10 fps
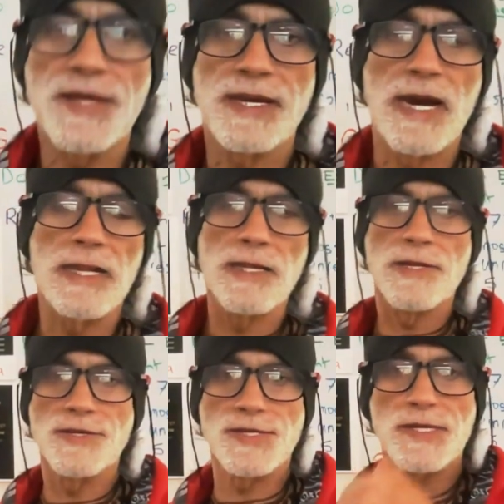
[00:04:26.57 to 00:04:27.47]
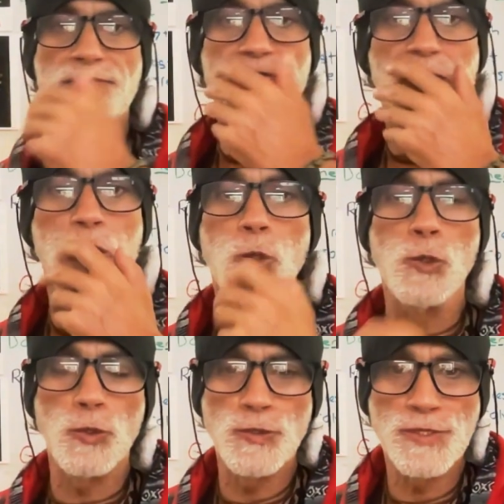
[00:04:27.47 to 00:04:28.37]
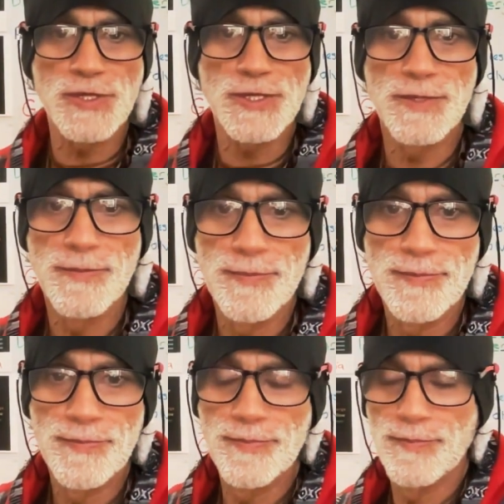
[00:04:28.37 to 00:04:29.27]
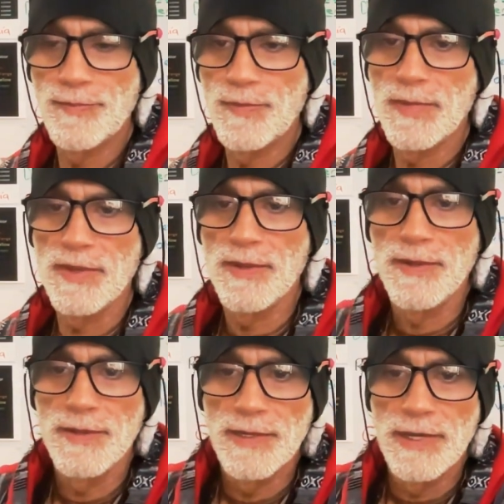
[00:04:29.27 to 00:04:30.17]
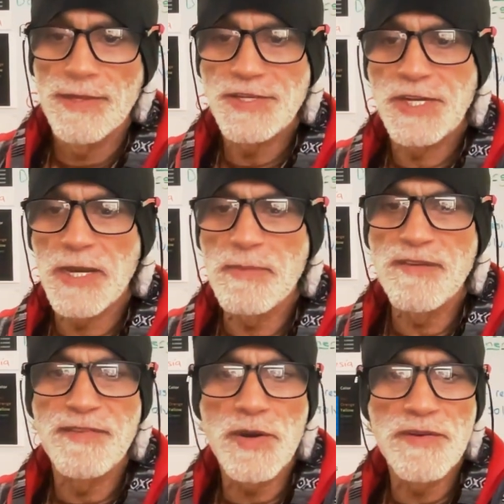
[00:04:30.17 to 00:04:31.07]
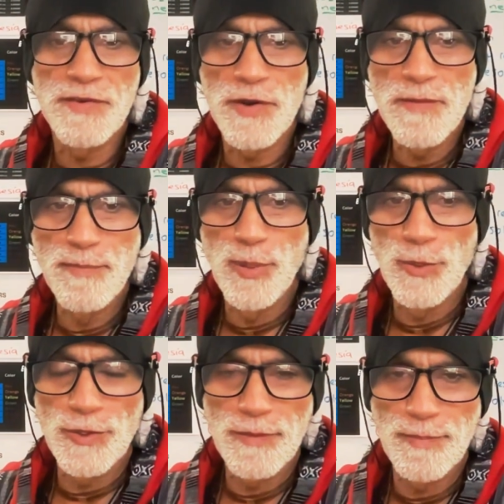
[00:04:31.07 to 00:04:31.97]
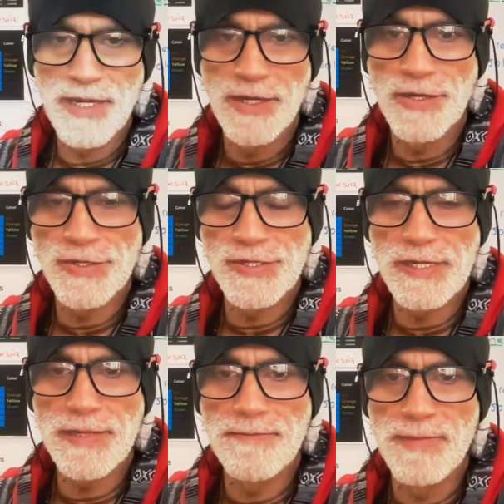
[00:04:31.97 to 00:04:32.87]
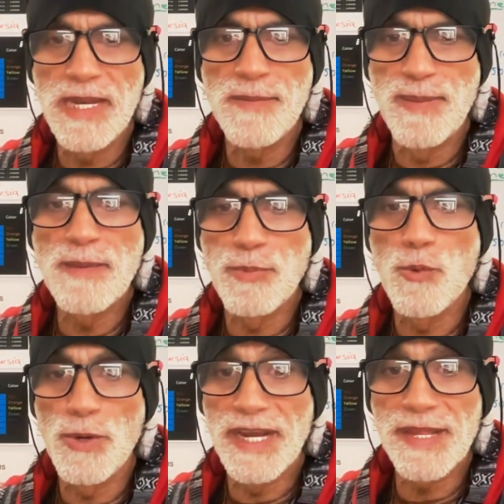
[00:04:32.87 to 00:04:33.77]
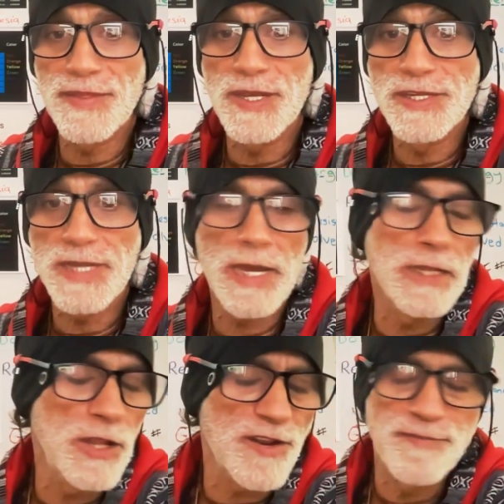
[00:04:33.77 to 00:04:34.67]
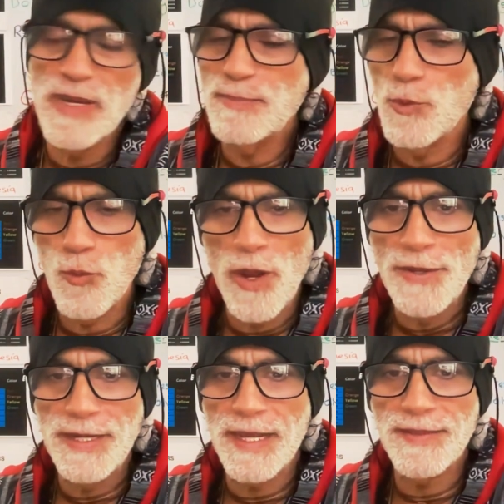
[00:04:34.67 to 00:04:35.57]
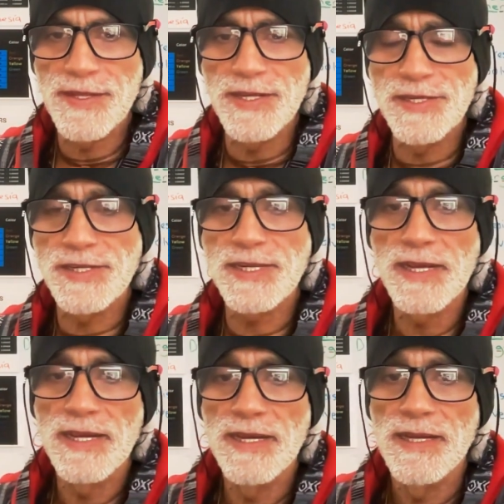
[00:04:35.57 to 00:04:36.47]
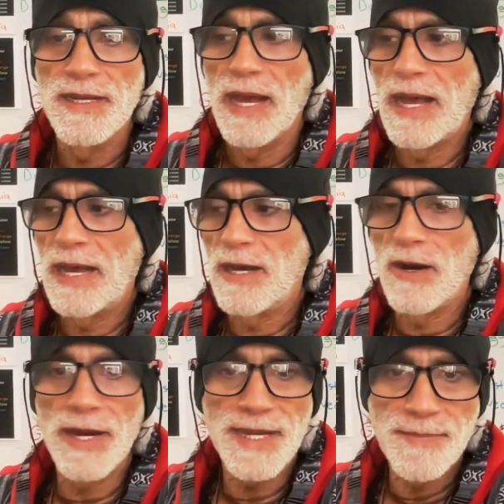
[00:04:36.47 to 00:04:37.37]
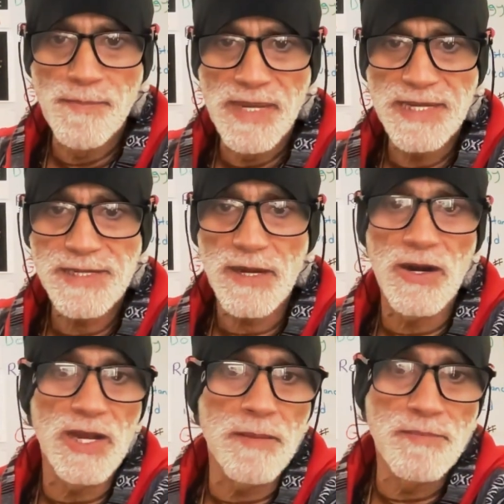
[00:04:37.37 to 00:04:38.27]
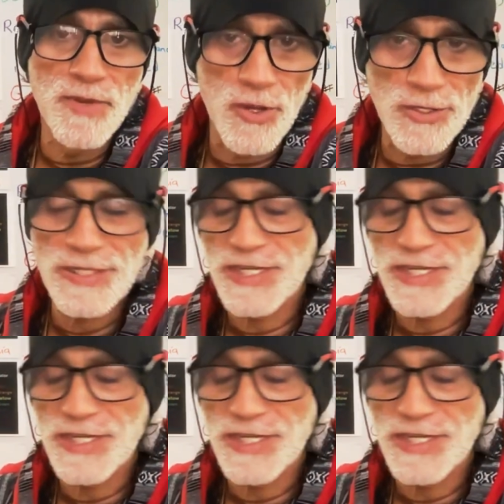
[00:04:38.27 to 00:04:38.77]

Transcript: the colors of the chords. And this is going to be very, very important, because many people will get this. A lot of people won't get this. I admit I am not